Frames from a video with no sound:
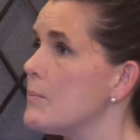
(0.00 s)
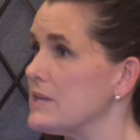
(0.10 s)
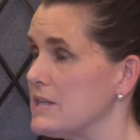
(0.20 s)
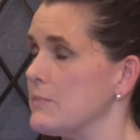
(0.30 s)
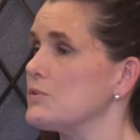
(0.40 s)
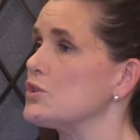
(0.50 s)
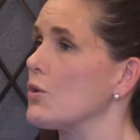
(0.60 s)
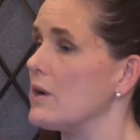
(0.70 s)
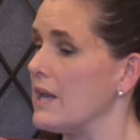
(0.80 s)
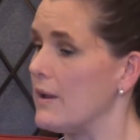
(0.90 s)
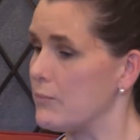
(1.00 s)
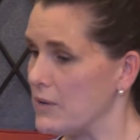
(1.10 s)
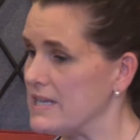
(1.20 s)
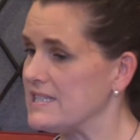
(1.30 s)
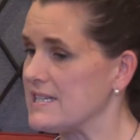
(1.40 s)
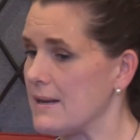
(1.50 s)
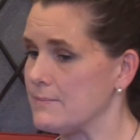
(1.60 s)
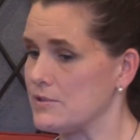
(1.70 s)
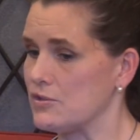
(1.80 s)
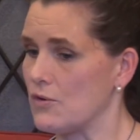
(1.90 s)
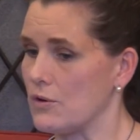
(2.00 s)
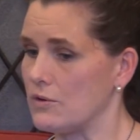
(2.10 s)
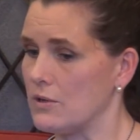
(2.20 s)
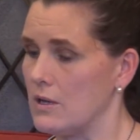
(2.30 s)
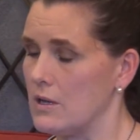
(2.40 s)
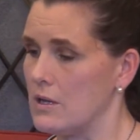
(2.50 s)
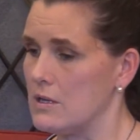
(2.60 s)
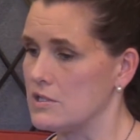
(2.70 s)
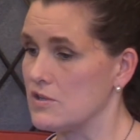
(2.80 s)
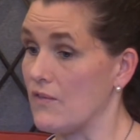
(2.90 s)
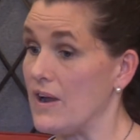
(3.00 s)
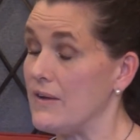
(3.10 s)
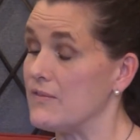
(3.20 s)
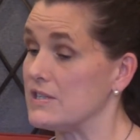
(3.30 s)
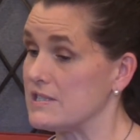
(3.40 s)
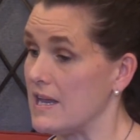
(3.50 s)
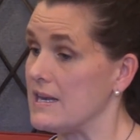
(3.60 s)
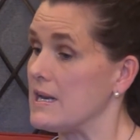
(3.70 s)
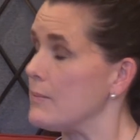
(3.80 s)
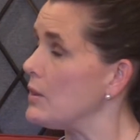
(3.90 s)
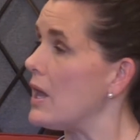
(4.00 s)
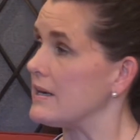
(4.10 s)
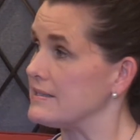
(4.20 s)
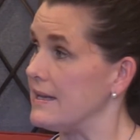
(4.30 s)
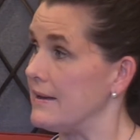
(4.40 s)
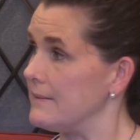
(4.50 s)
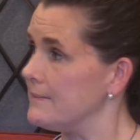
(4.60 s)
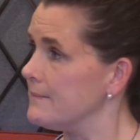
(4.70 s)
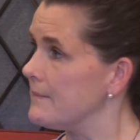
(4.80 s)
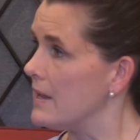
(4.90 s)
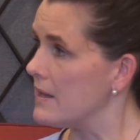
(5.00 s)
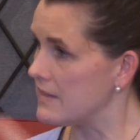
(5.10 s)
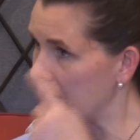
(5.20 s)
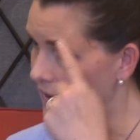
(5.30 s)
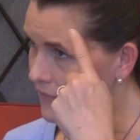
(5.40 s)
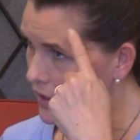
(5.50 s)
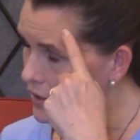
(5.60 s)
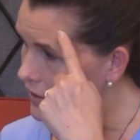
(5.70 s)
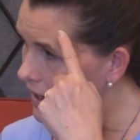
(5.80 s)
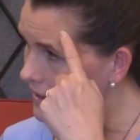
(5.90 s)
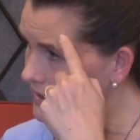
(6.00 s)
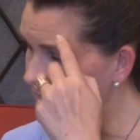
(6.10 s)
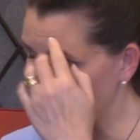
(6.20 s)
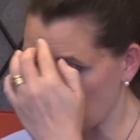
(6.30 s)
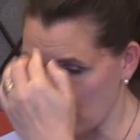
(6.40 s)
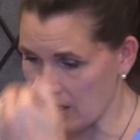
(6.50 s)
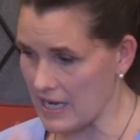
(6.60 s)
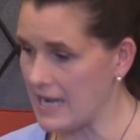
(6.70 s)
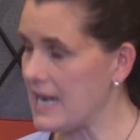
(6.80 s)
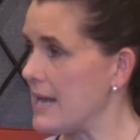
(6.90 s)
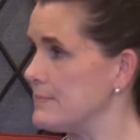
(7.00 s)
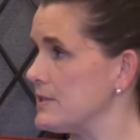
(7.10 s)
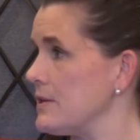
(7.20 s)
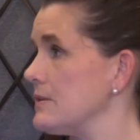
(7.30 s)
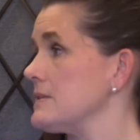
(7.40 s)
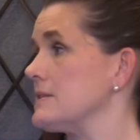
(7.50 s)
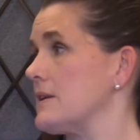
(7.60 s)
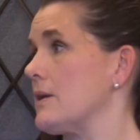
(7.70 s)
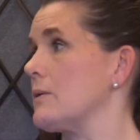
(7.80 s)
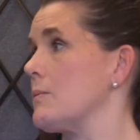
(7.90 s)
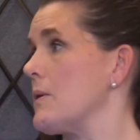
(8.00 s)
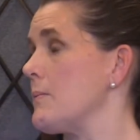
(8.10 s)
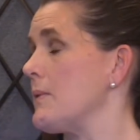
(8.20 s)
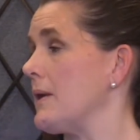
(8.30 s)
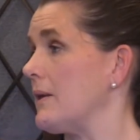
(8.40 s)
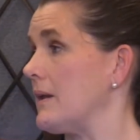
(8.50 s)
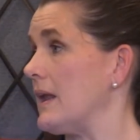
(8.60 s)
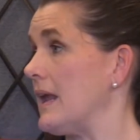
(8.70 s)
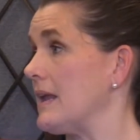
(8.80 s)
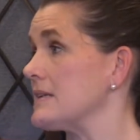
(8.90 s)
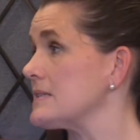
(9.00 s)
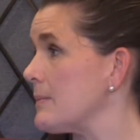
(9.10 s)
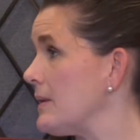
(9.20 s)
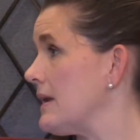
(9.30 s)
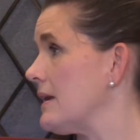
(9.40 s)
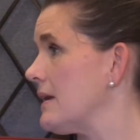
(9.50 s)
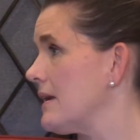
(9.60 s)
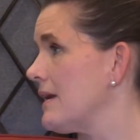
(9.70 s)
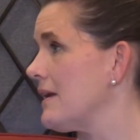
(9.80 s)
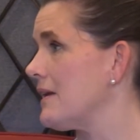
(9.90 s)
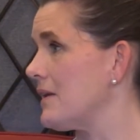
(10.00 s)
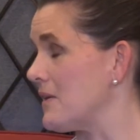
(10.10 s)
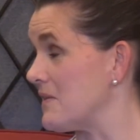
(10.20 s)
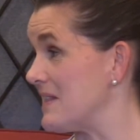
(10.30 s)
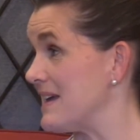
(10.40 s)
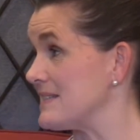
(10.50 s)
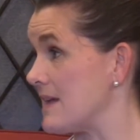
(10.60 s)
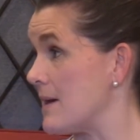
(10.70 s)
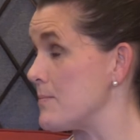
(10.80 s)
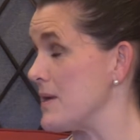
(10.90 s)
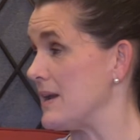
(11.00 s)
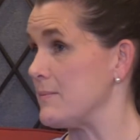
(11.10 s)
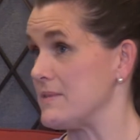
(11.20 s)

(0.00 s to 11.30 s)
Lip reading: But the majority of brainstem stroke survivors end up locked in. They have all cognition and absolutely zero mobility. And to me, that's heartbreaking.